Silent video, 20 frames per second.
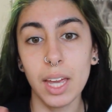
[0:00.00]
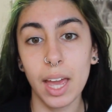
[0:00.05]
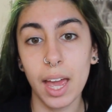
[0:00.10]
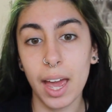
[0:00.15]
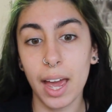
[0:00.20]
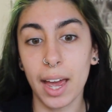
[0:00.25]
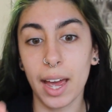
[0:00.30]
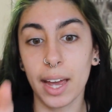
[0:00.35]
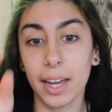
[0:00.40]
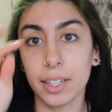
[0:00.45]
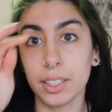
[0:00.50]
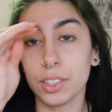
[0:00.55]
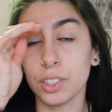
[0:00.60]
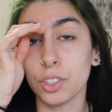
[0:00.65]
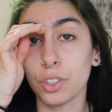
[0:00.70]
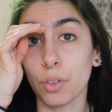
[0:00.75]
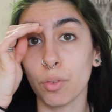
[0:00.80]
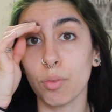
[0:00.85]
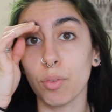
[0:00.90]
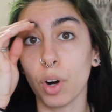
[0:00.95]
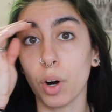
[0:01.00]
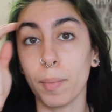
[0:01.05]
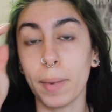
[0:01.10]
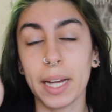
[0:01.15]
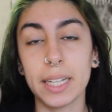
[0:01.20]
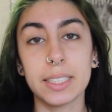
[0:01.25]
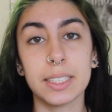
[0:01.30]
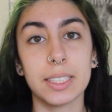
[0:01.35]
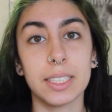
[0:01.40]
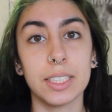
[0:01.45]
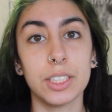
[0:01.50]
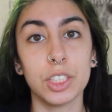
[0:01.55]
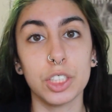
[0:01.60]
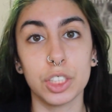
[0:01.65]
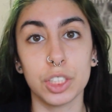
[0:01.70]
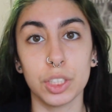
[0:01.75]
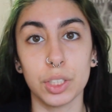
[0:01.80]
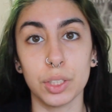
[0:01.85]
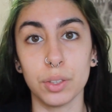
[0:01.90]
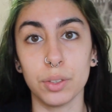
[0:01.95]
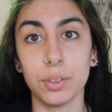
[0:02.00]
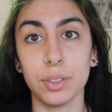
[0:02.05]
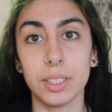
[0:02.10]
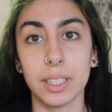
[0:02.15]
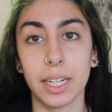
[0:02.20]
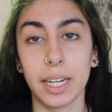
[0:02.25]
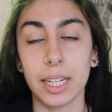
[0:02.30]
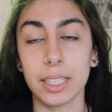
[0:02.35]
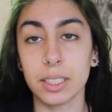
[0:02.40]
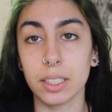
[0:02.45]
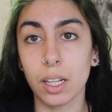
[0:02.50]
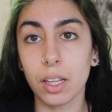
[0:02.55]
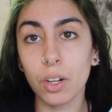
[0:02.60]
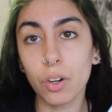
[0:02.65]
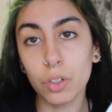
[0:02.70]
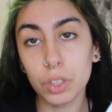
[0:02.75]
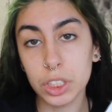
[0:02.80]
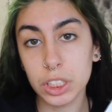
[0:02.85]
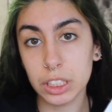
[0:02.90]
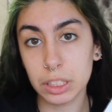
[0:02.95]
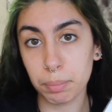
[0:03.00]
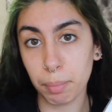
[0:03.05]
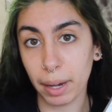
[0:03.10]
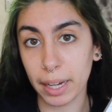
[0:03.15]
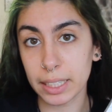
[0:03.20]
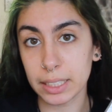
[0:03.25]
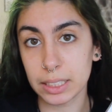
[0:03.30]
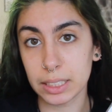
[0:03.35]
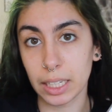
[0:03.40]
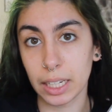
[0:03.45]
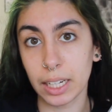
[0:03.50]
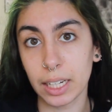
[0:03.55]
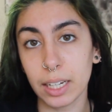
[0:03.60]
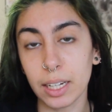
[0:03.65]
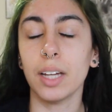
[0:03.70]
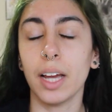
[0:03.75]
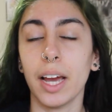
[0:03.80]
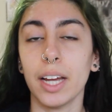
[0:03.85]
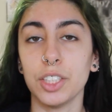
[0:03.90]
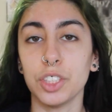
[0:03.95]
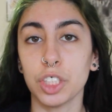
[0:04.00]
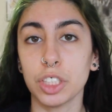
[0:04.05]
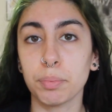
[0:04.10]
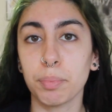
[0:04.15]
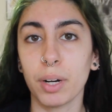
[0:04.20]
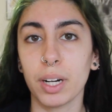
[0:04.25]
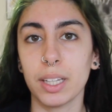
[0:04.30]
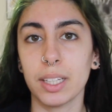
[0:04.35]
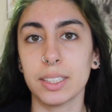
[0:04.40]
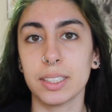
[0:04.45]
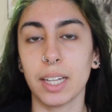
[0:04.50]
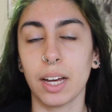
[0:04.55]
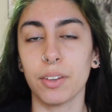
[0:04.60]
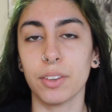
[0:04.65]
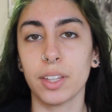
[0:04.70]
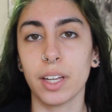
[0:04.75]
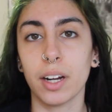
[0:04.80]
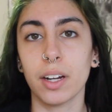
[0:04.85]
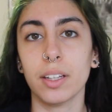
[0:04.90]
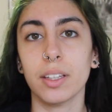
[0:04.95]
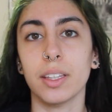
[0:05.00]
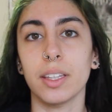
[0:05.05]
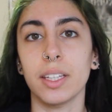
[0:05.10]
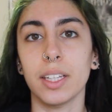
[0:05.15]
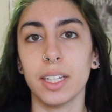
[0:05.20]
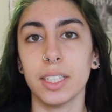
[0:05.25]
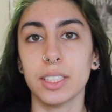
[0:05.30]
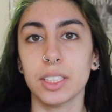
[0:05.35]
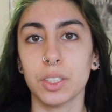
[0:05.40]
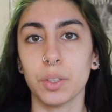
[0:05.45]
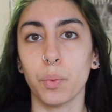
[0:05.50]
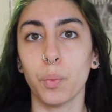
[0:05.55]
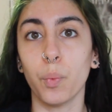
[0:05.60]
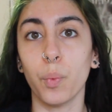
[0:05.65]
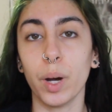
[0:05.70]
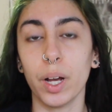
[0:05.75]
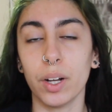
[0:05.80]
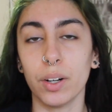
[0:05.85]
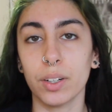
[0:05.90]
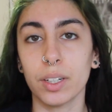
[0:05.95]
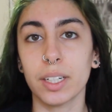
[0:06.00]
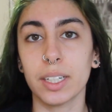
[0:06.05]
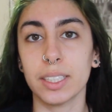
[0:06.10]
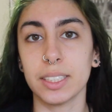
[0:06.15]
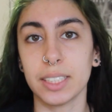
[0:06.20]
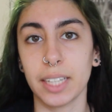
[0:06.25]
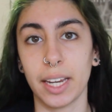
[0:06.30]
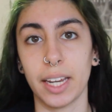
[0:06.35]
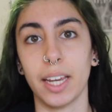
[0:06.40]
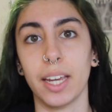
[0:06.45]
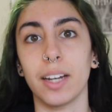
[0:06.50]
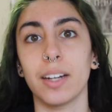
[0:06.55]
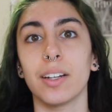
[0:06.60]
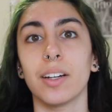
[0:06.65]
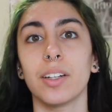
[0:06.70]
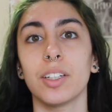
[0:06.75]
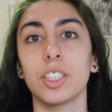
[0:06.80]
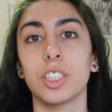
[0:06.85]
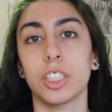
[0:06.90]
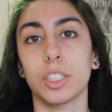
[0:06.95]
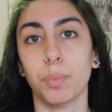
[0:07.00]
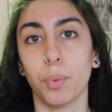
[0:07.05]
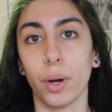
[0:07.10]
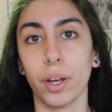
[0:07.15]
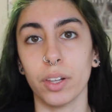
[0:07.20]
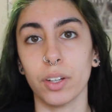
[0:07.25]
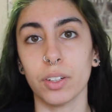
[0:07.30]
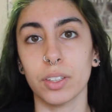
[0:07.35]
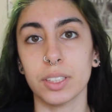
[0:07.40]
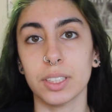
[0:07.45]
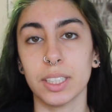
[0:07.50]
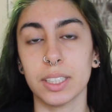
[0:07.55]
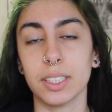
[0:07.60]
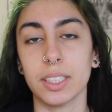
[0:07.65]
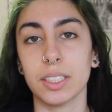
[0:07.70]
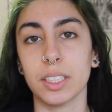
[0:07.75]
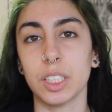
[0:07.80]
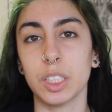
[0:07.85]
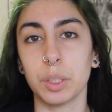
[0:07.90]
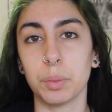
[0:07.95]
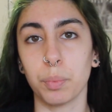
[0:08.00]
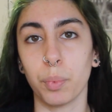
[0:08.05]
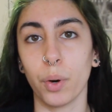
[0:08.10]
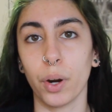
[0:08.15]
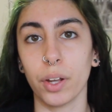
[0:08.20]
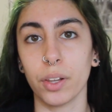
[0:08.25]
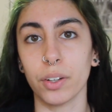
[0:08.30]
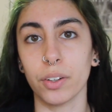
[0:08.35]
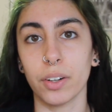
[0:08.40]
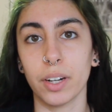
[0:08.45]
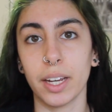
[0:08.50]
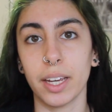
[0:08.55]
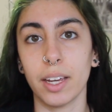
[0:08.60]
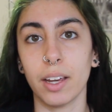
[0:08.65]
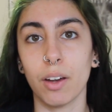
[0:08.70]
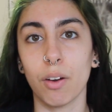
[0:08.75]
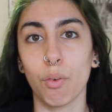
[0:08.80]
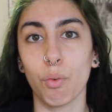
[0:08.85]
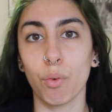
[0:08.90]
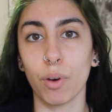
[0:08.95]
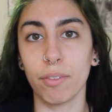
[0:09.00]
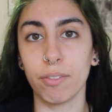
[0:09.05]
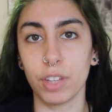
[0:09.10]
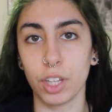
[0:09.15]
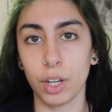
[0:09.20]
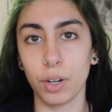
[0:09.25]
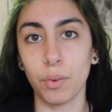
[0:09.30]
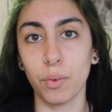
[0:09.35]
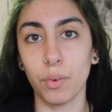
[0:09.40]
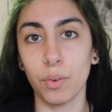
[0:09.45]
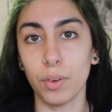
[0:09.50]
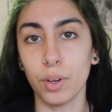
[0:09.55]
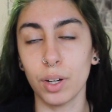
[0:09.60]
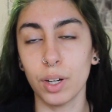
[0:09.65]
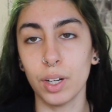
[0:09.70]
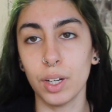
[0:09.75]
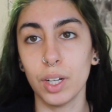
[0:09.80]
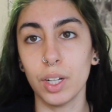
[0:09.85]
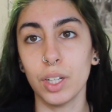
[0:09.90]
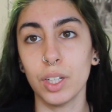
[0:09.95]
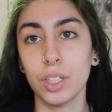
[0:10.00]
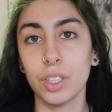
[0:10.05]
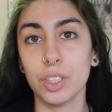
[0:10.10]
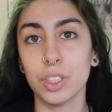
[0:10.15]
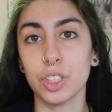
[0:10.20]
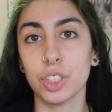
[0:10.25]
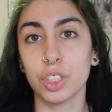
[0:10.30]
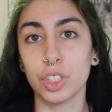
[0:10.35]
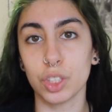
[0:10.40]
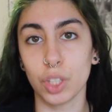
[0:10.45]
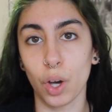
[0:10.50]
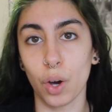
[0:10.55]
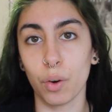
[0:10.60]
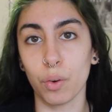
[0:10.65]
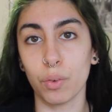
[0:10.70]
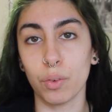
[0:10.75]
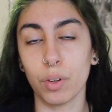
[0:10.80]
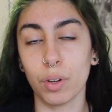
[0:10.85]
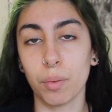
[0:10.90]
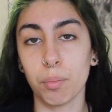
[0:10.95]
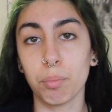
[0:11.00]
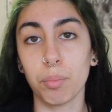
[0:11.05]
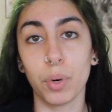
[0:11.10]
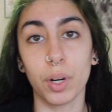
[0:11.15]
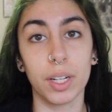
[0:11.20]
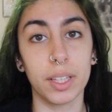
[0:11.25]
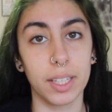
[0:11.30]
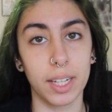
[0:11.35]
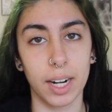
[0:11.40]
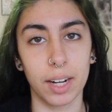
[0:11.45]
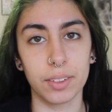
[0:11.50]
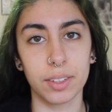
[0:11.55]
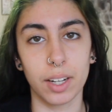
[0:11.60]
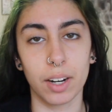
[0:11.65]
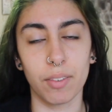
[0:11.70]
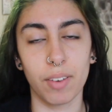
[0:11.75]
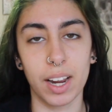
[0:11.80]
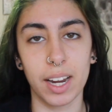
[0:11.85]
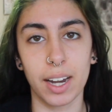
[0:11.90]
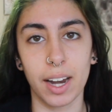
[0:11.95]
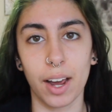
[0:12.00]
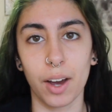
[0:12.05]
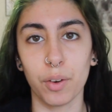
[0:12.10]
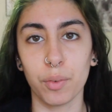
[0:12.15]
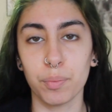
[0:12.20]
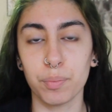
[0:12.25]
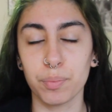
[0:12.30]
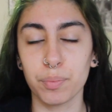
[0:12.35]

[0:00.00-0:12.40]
And romance ensues. It gets a little spicy. And just putting this out there, this will contain spoilers. This is a spoilery review. So, putting that out there right now.